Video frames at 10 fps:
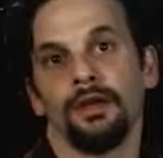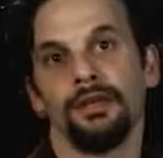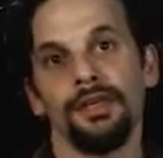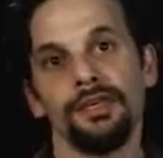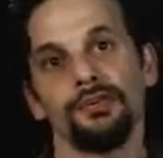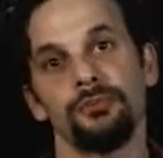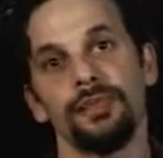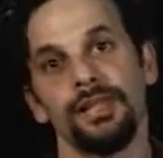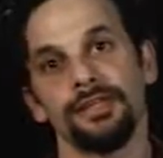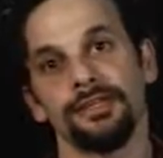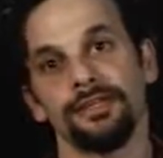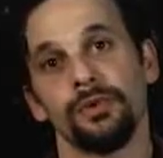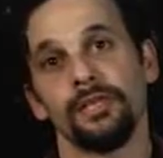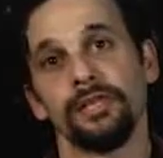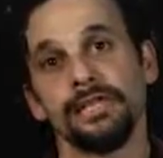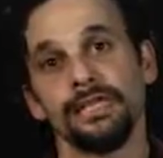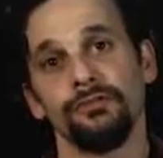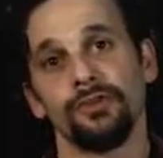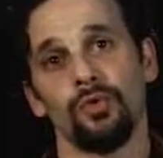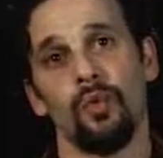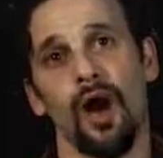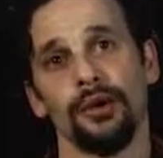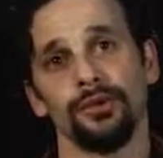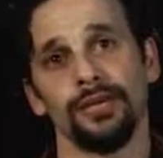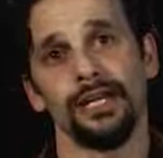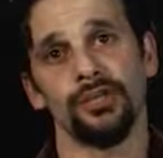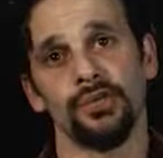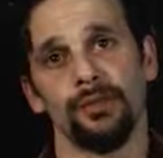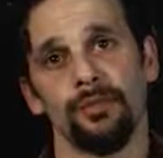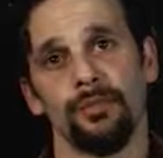These are the places we leave to wild nature,